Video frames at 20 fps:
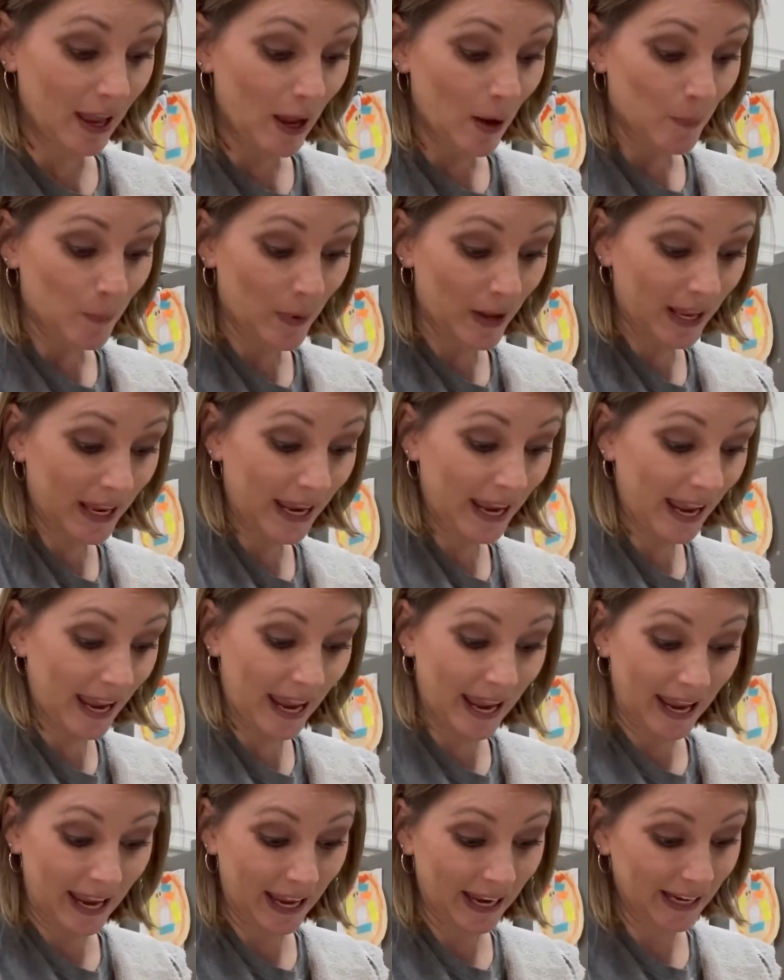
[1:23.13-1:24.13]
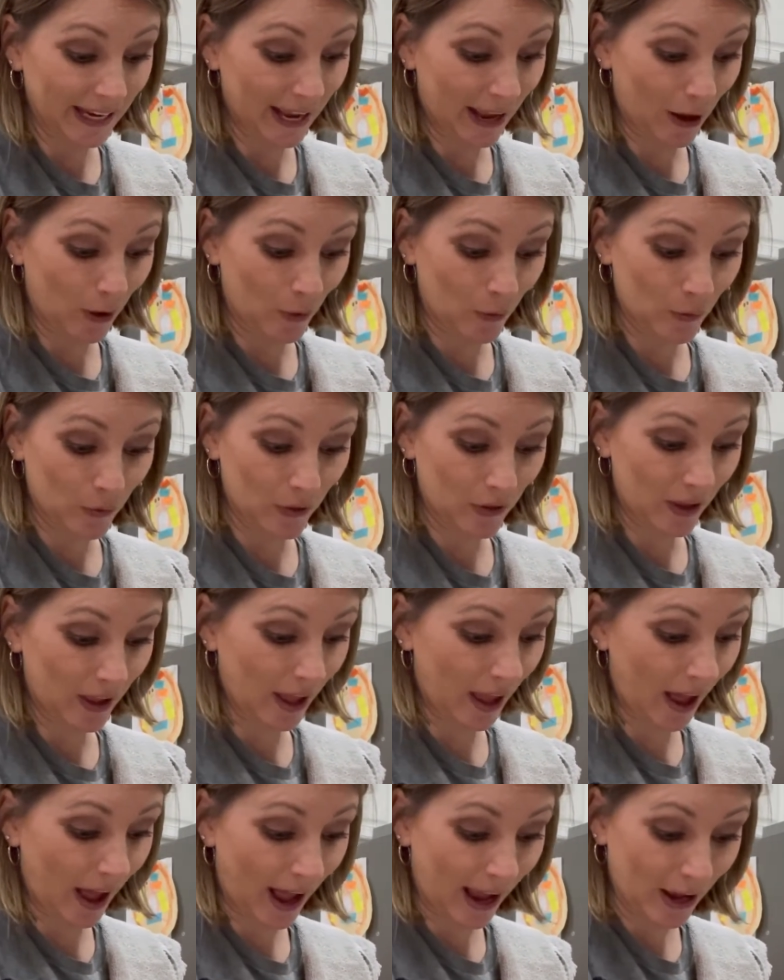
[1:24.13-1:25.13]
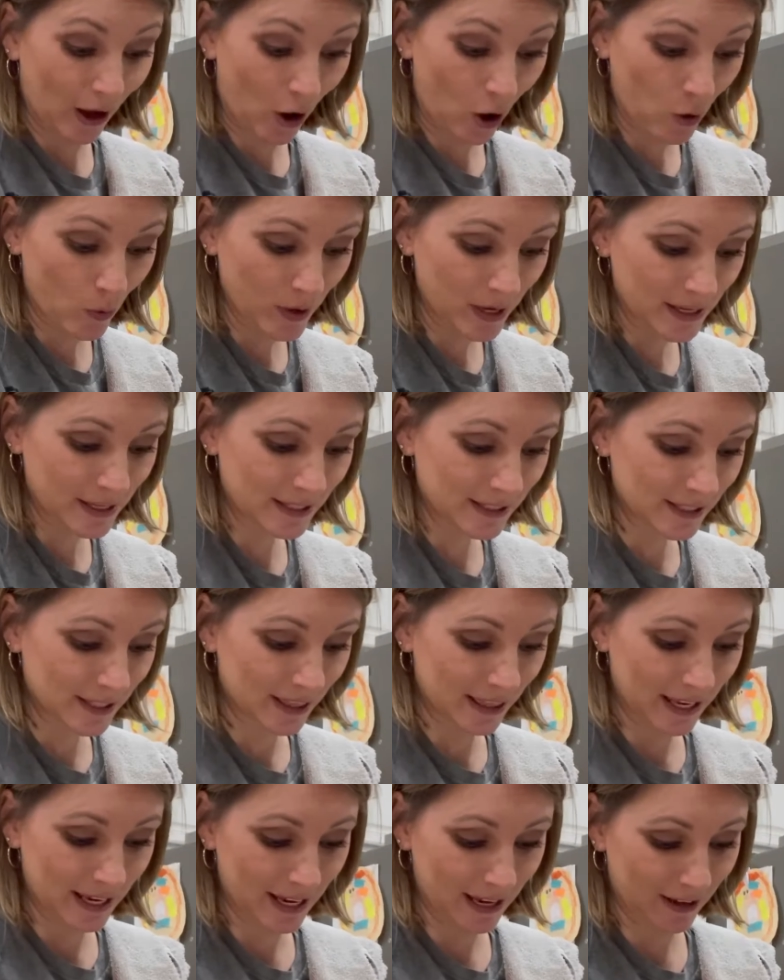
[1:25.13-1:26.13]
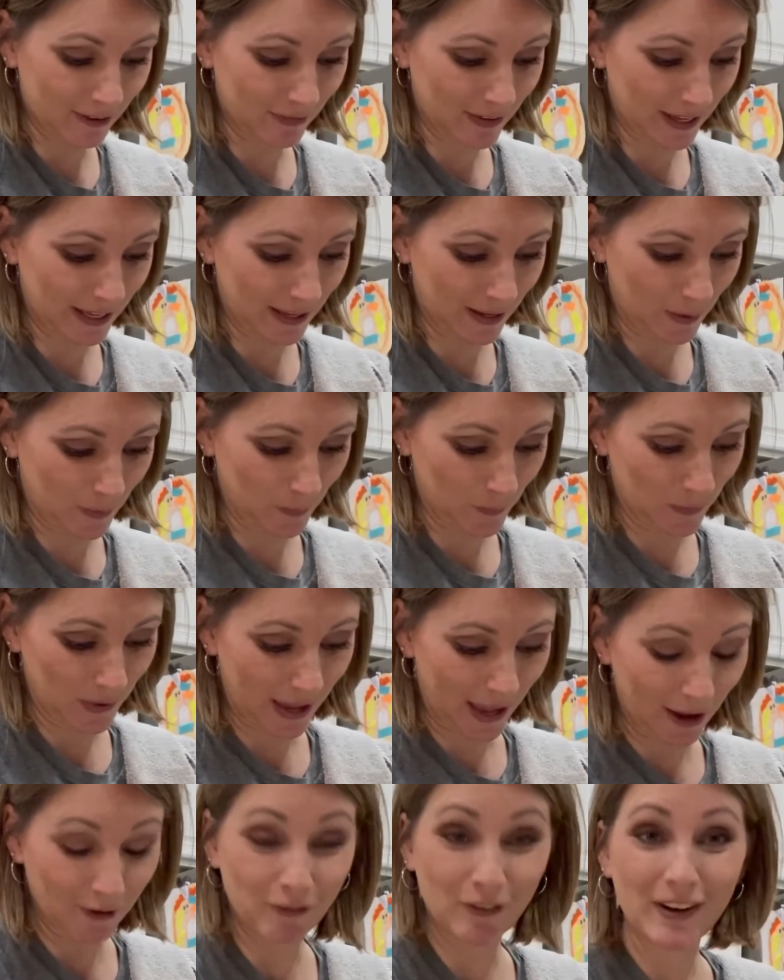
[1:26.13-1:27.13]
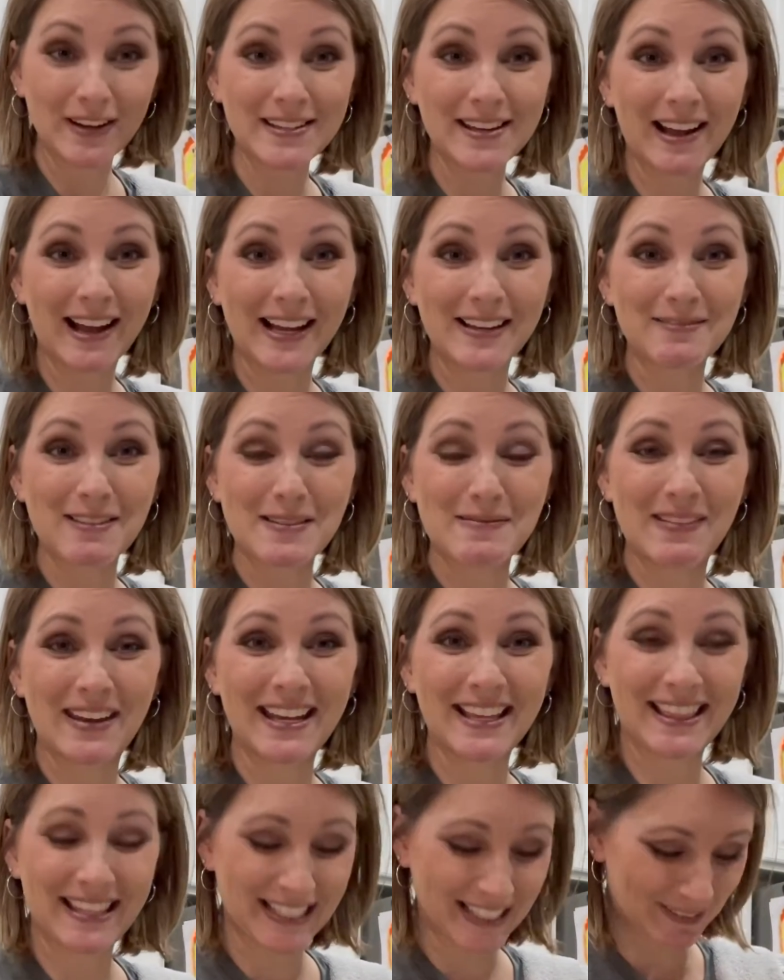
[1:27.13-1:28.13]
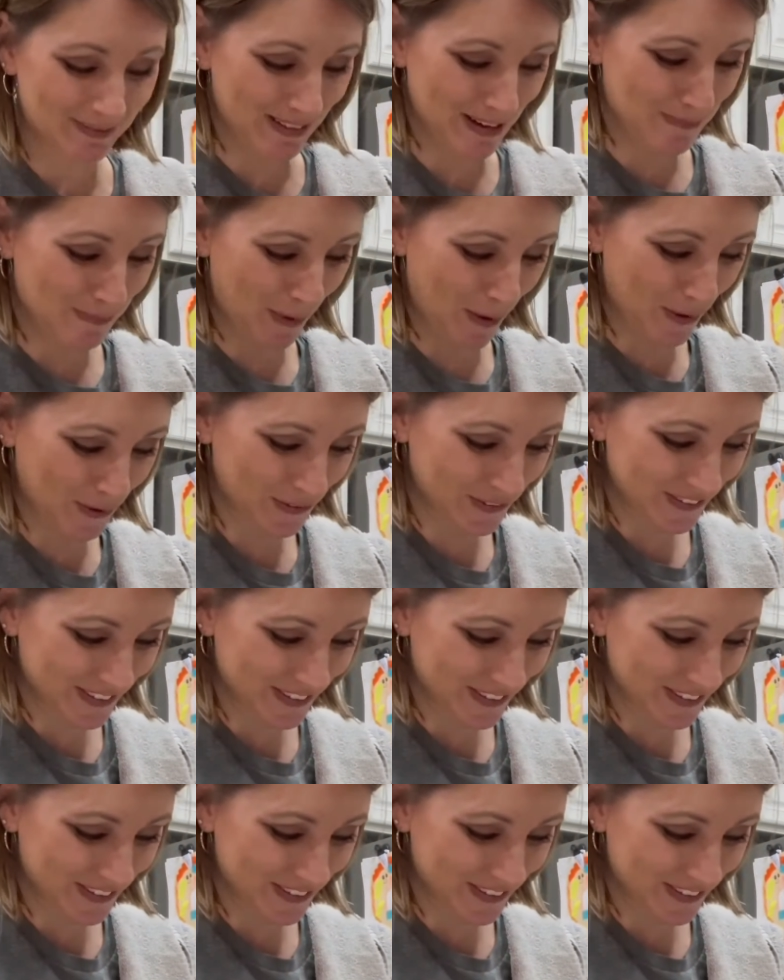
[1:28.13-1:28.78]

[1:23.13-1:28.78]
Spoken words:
But anyhow, I always think of him every time I make these meatballs.